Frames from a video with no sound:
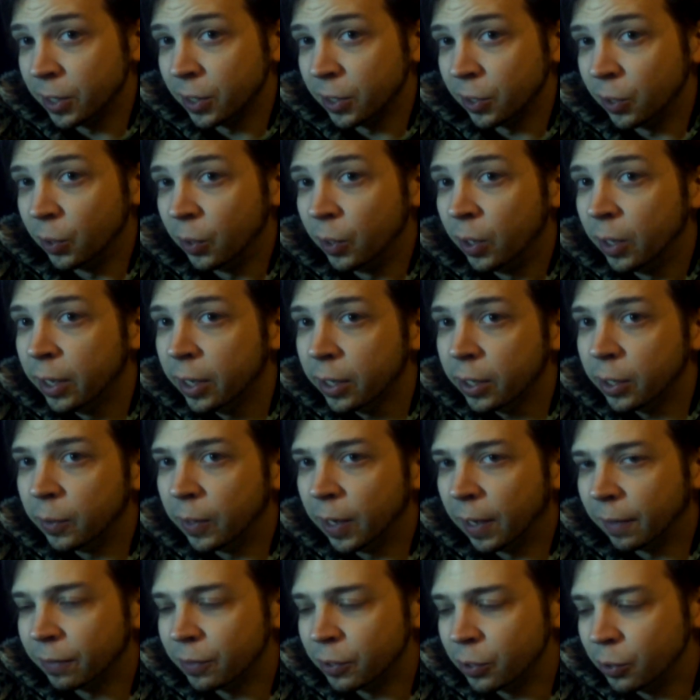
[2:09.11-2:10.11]
So you
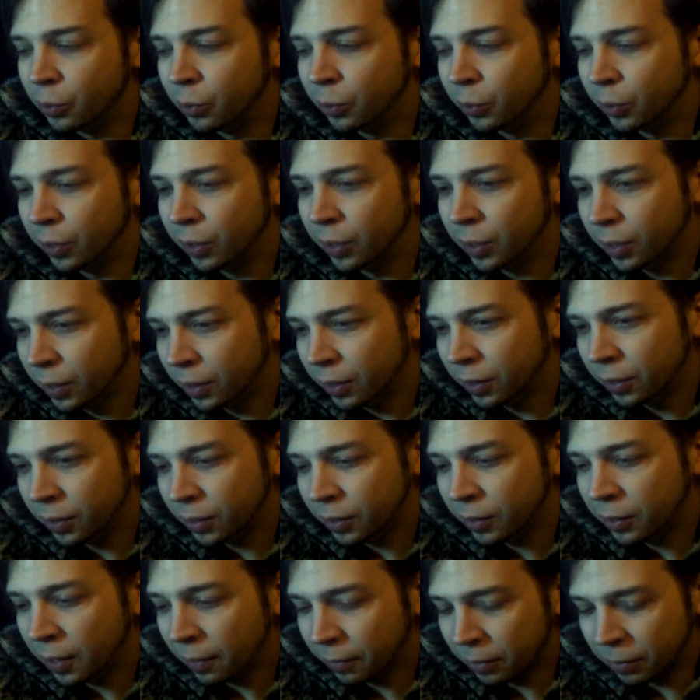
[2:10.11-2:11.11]
have to
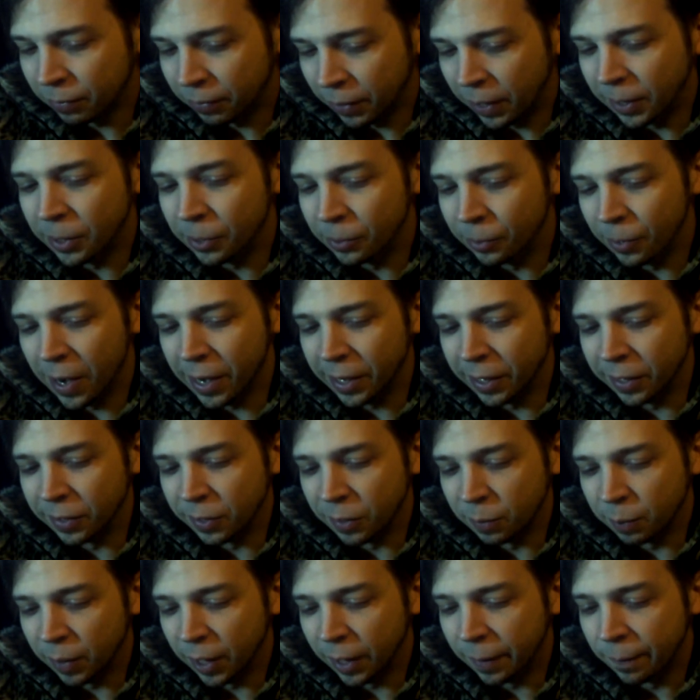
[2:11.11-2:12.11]
fight the
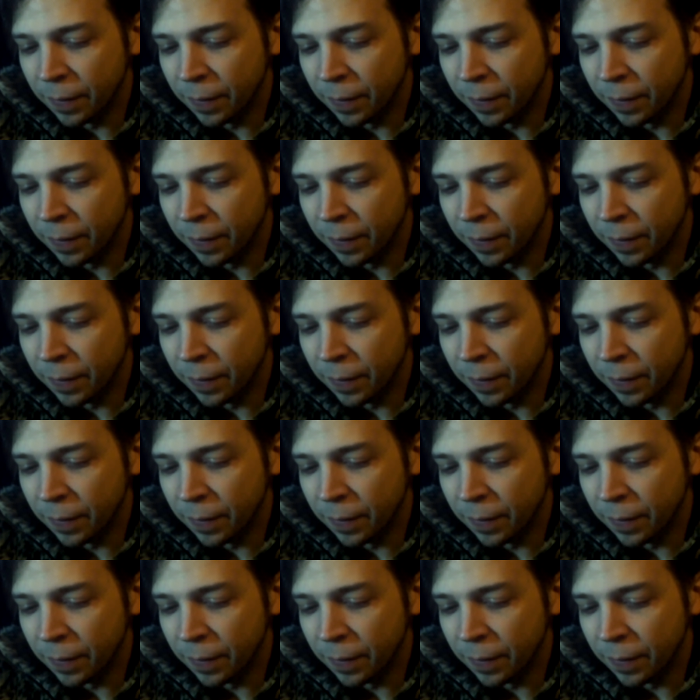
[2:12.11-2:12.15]
dragons. But